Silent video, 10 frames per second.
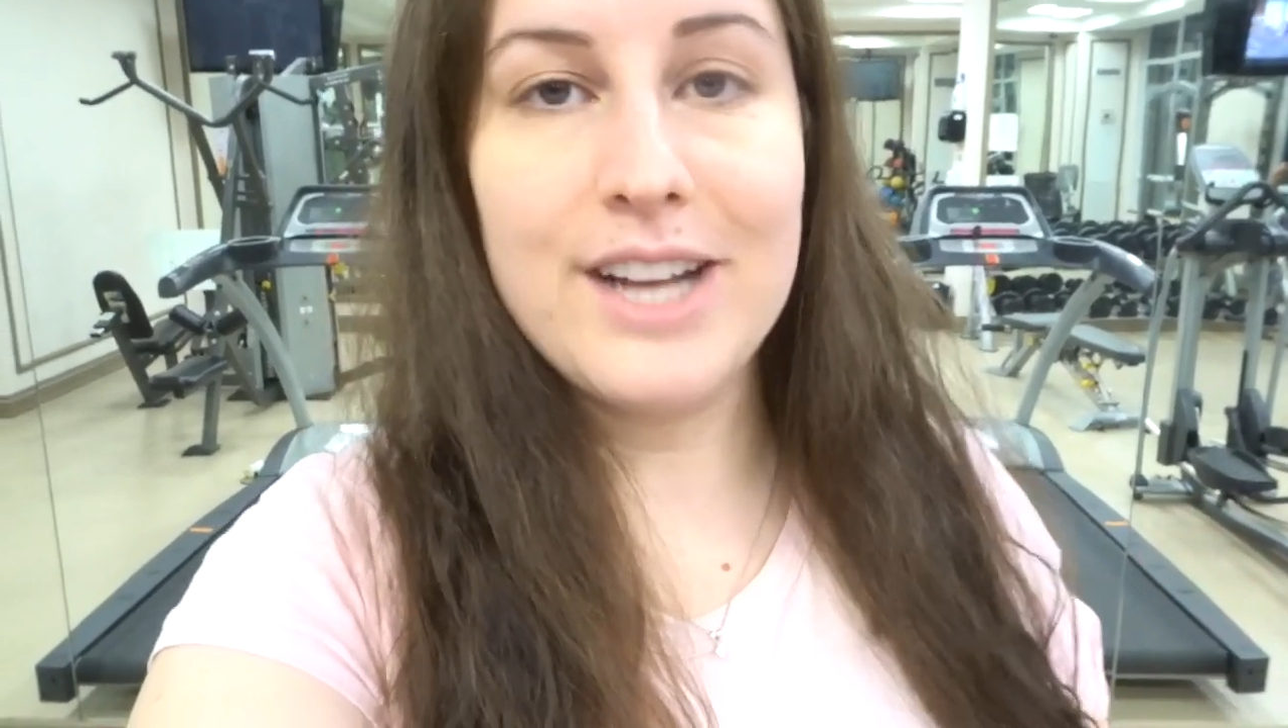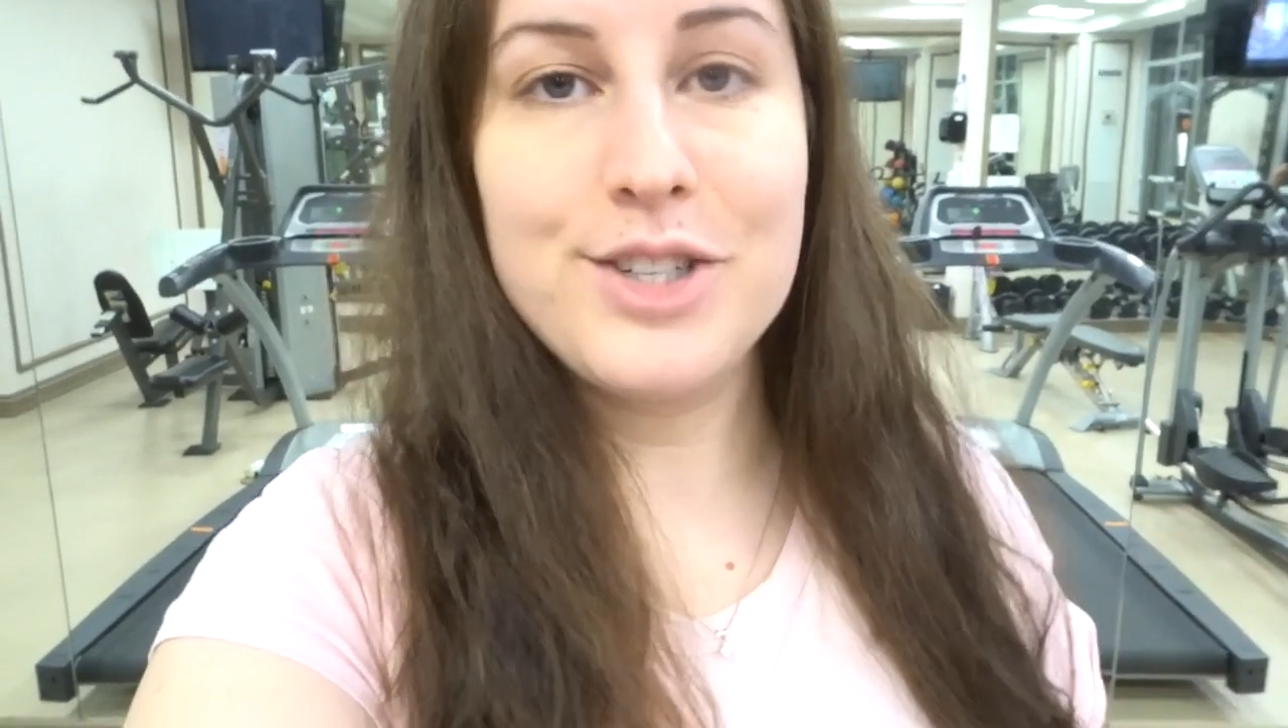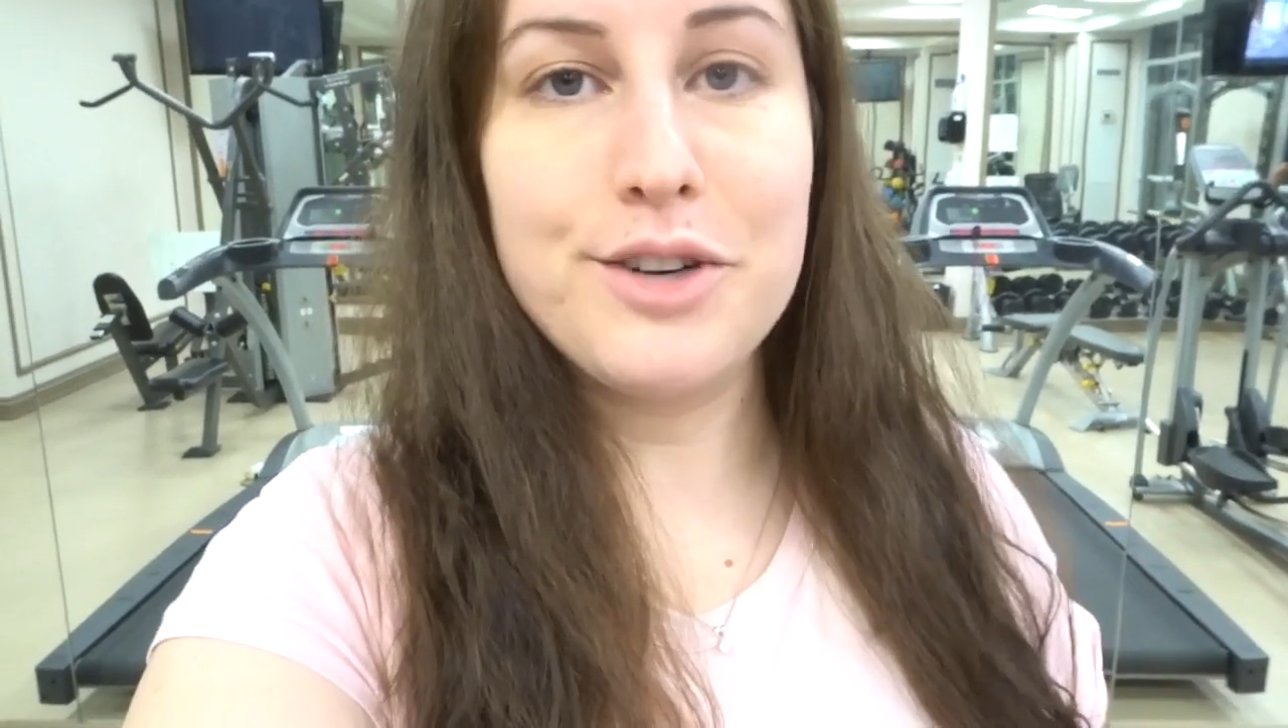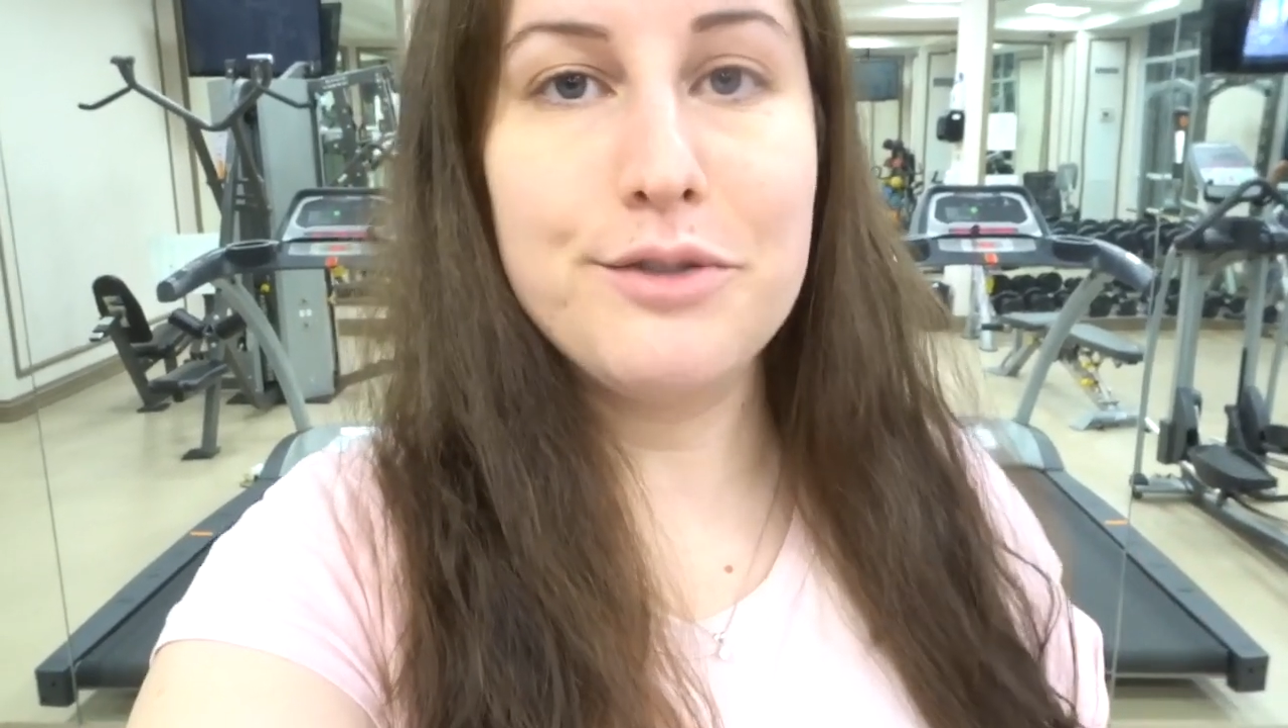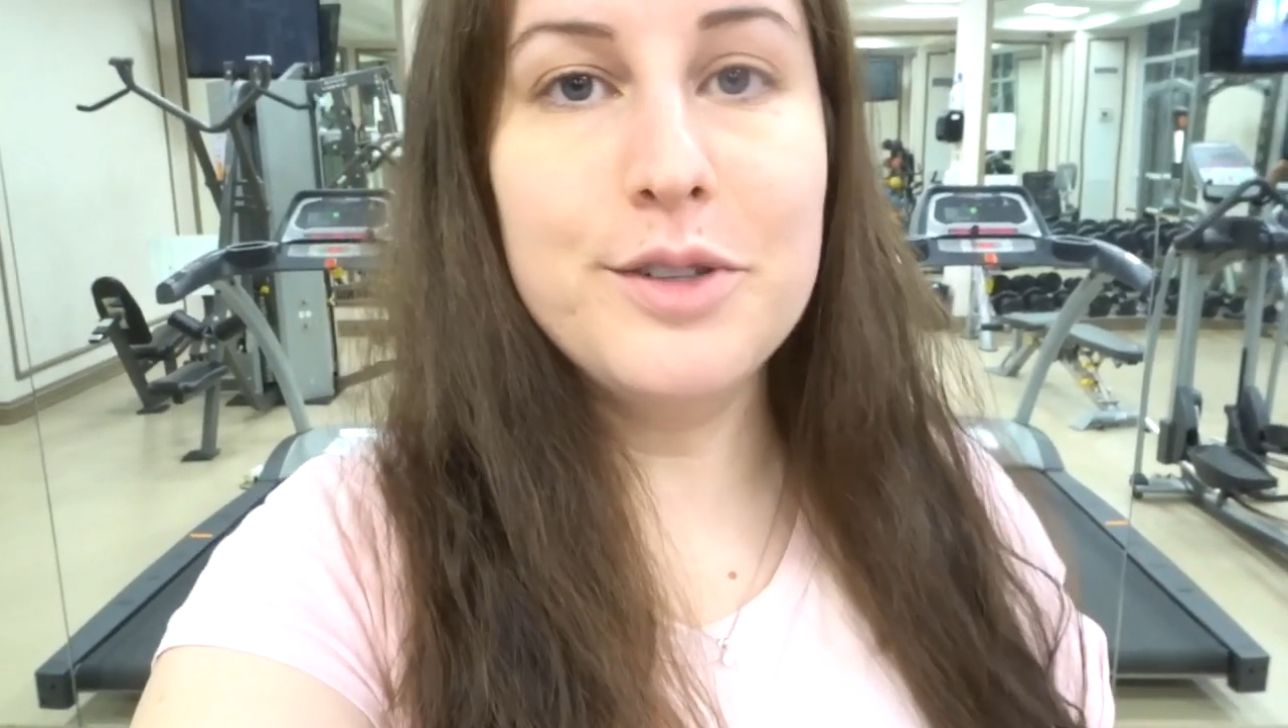
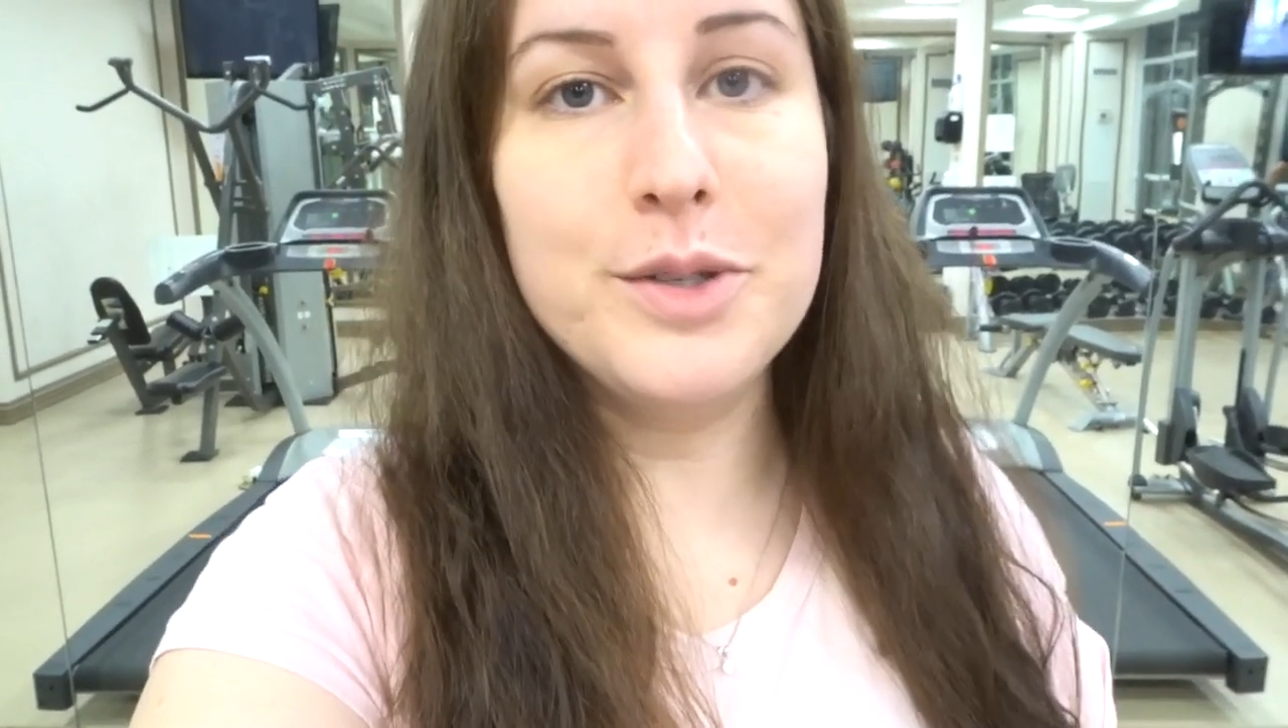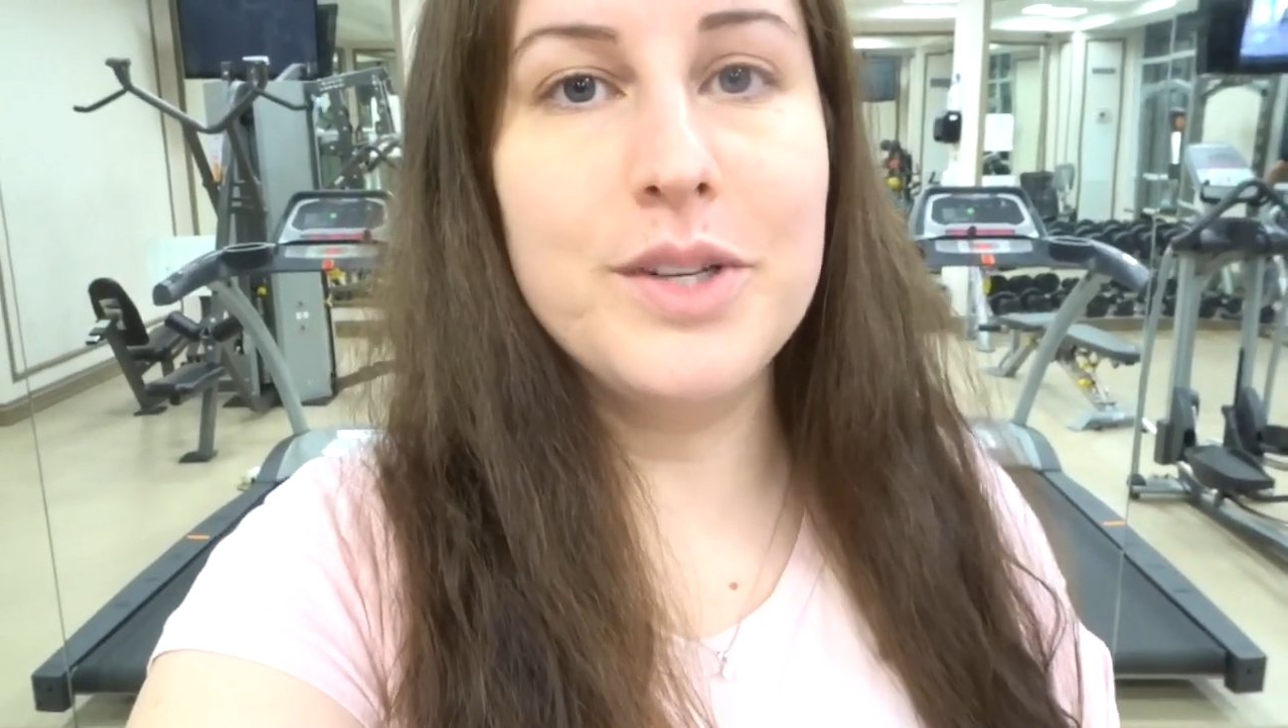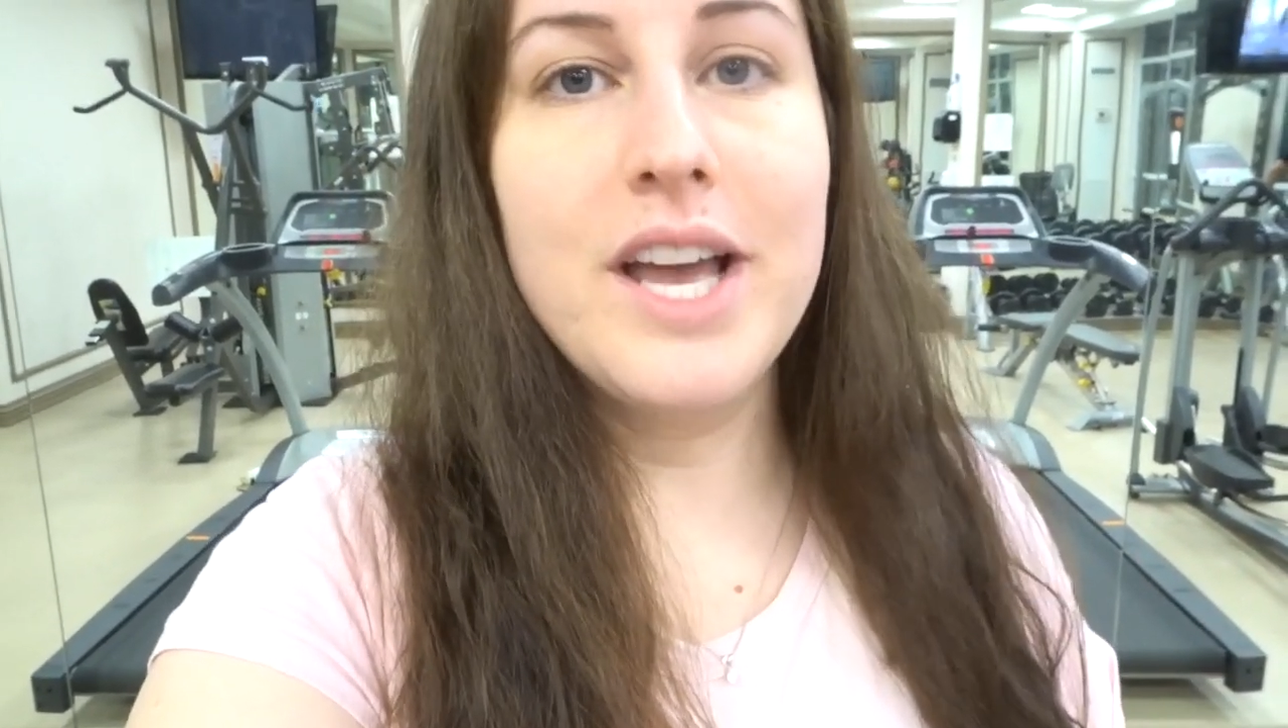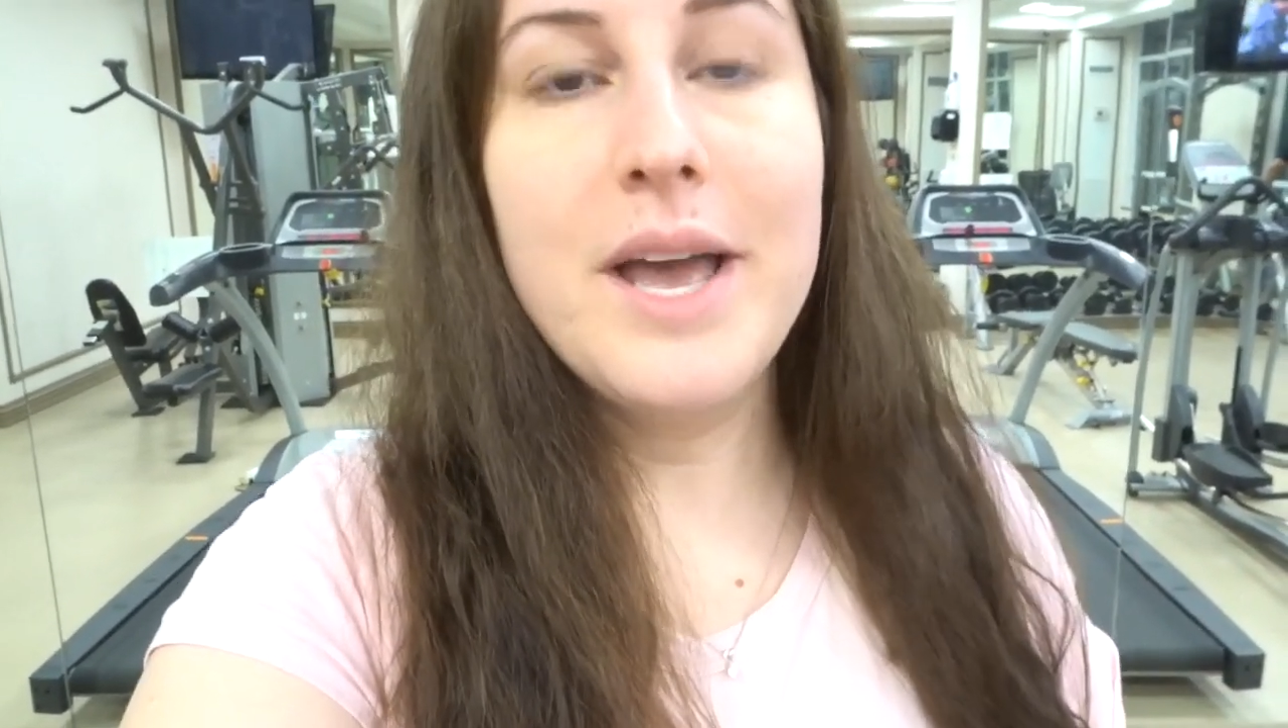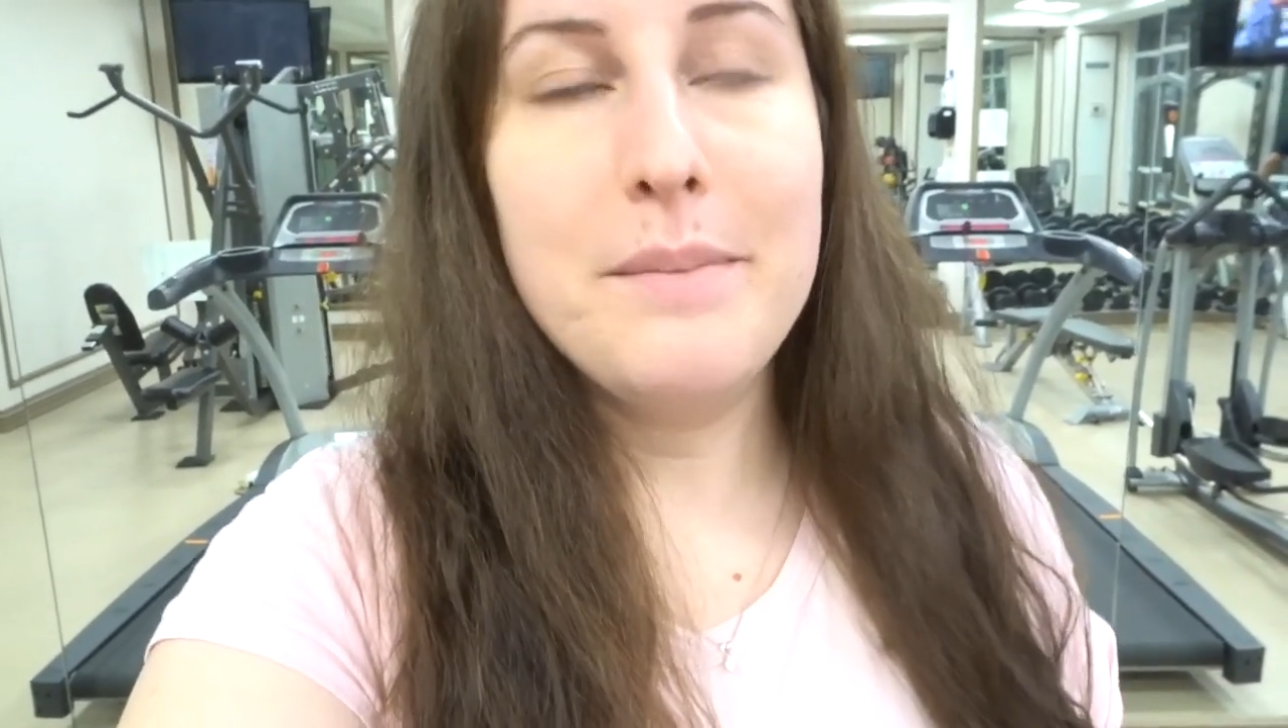extra food,